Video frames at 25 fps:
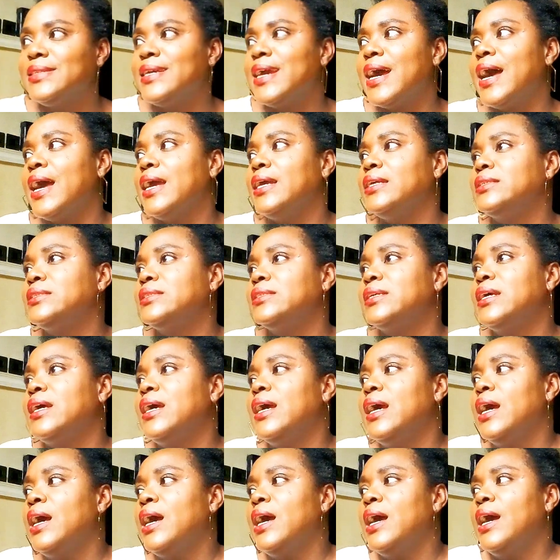guys?
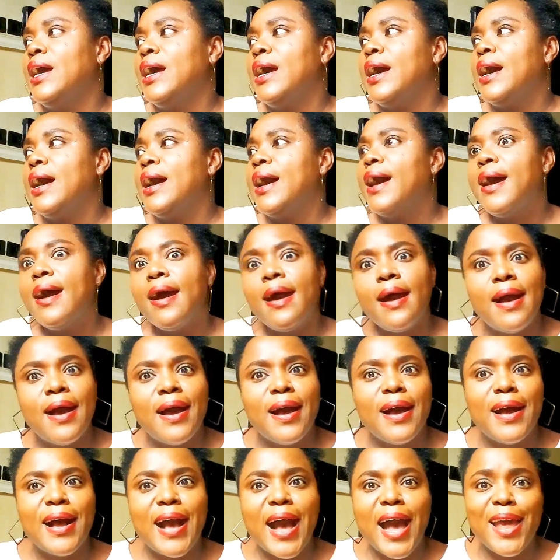
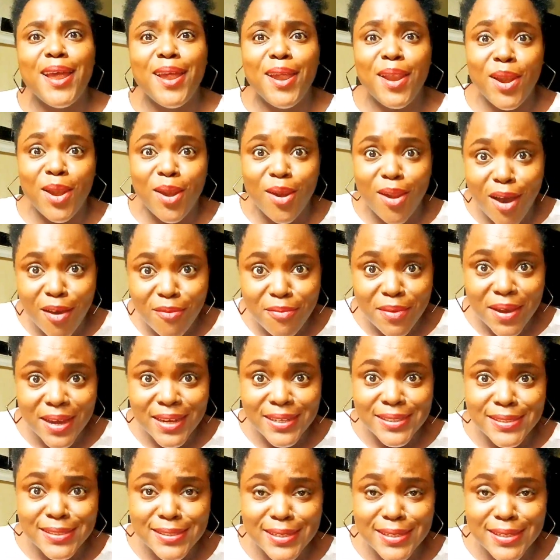Ah, I love it.